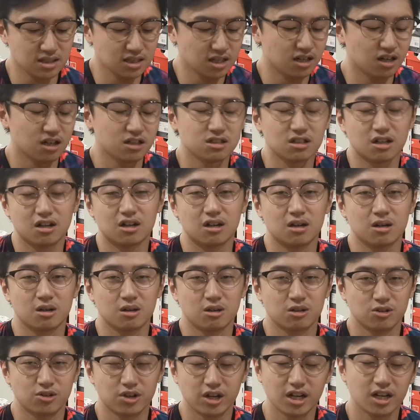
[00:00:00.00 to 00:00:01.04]
sneakers
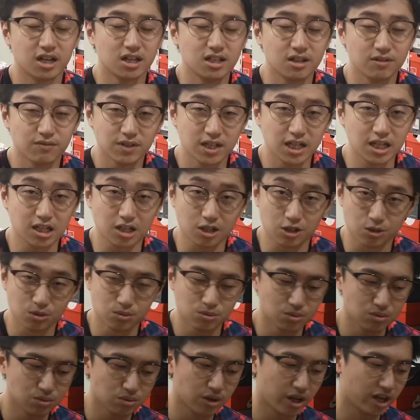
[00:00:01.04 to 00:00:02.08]
are relatively
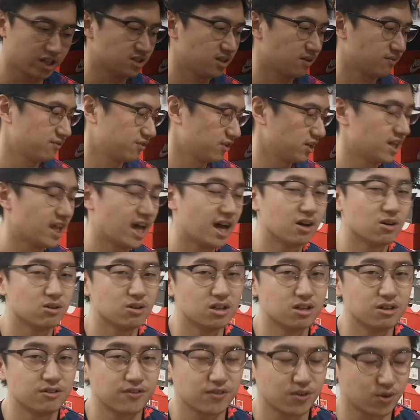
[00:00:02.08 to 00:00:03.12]
new, except for that
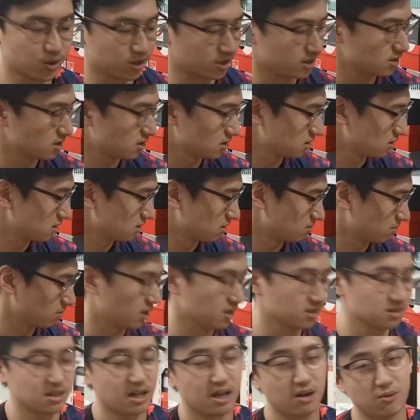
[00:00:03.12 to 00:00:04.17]
one, of course,
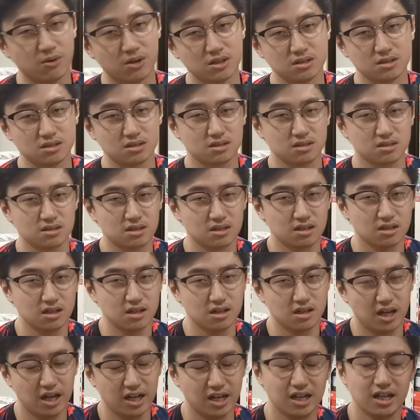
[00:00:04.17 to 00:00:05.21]
because that one's
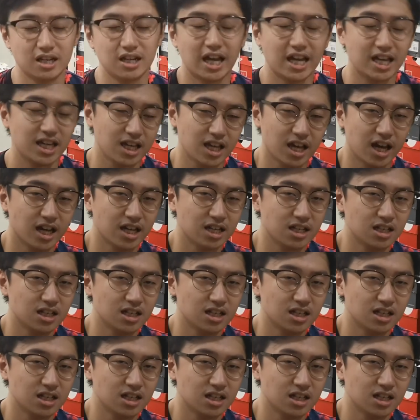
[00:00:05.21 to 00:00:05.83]
in Nike